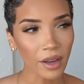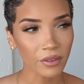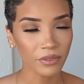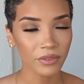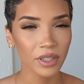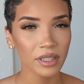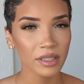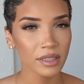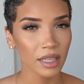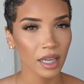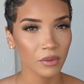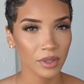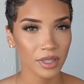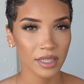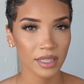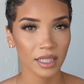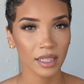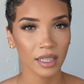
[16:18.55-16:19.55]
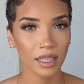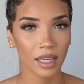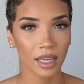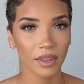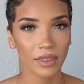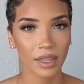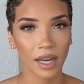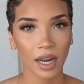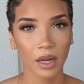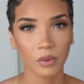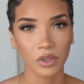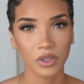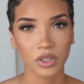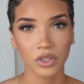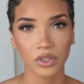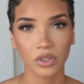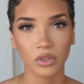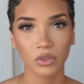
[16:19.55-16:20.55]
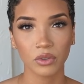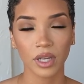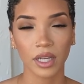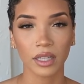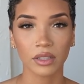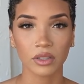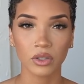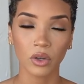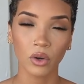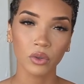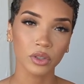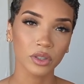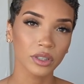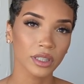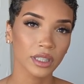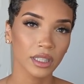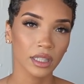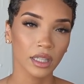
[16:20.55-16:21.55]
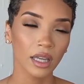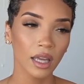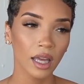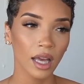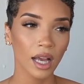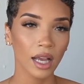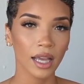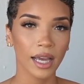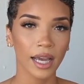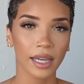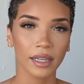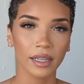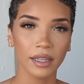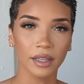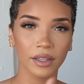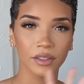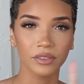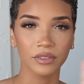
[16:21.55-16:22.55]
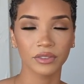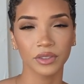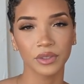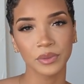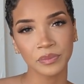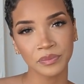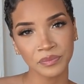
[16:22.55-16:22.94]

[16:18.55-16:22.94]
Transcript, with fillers: At first I was thinking that I would just do like a totally kind of